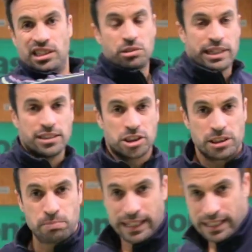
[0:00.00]
you can
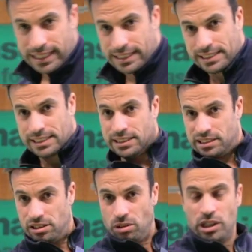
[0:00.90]
just play like this,
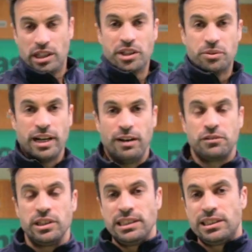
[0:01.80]
you know. You have
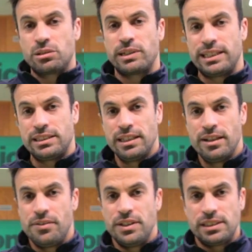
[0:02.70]
to integrate
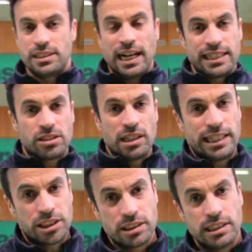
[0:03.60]
this
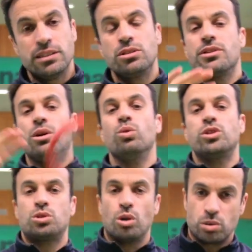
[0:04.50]
isolation into the whole
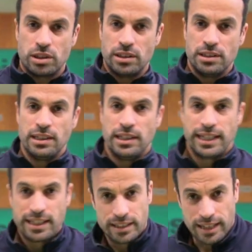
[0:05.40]
stroke.
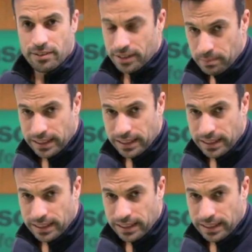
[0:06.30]
Yeah, that